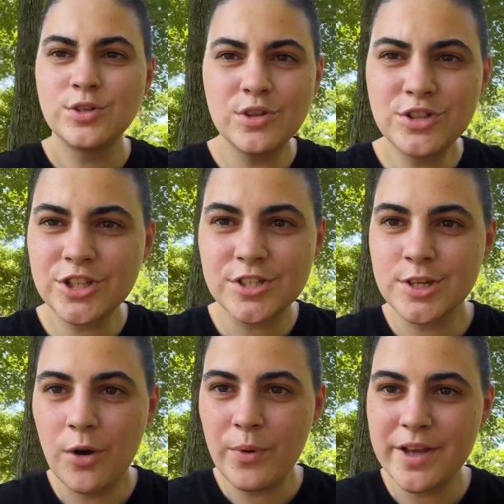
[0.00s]
there's just
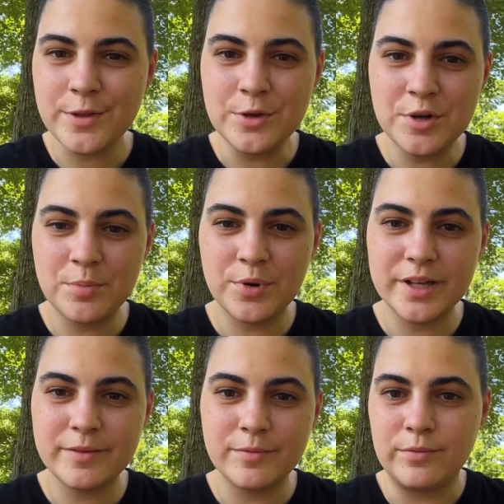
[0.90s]
no way that you could
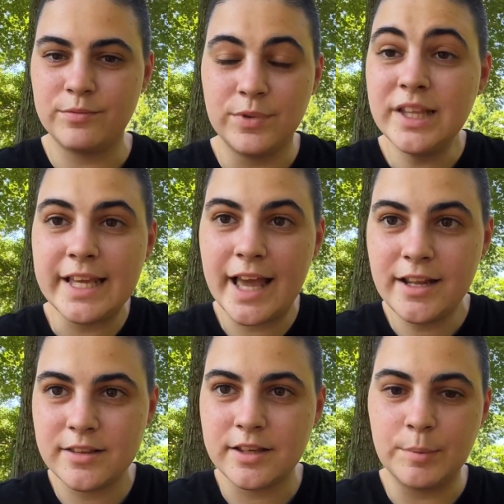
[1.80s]
put really
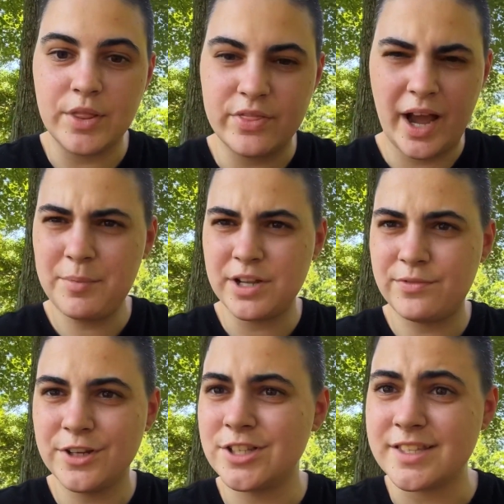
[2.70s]
anything but that many
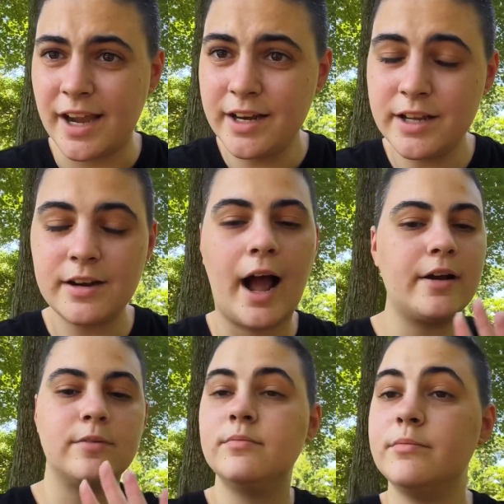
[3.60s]
fish inside of here.
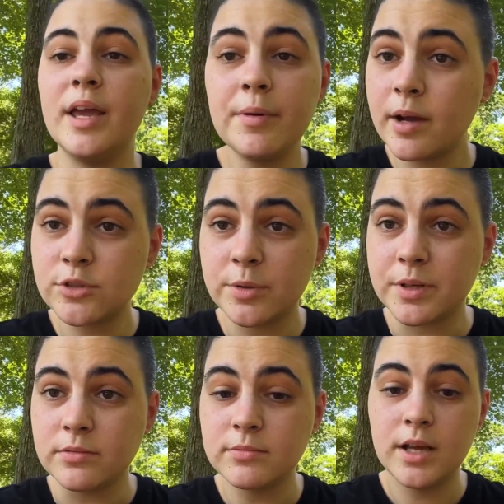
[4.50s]
Maybe I'm
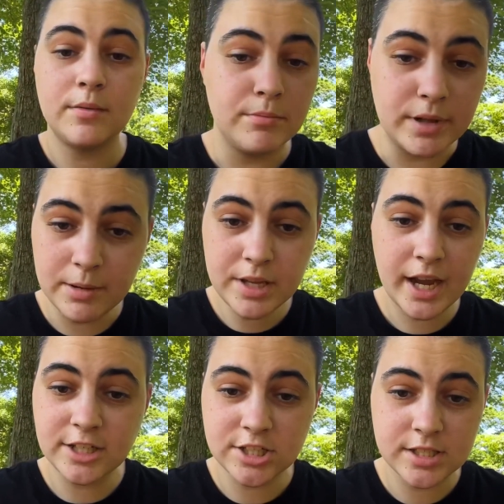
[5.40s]
tripping. Maybe
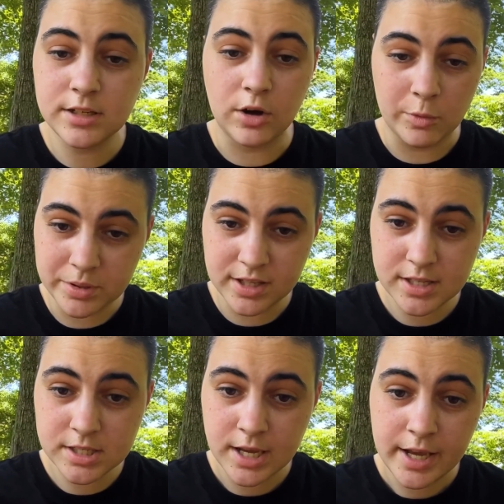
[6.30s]
I just need to open
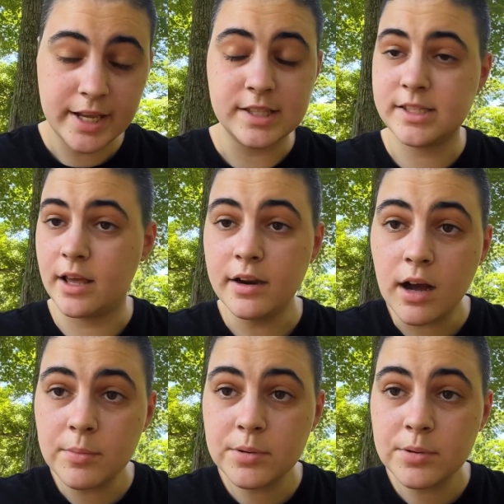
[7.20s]
this and set it up.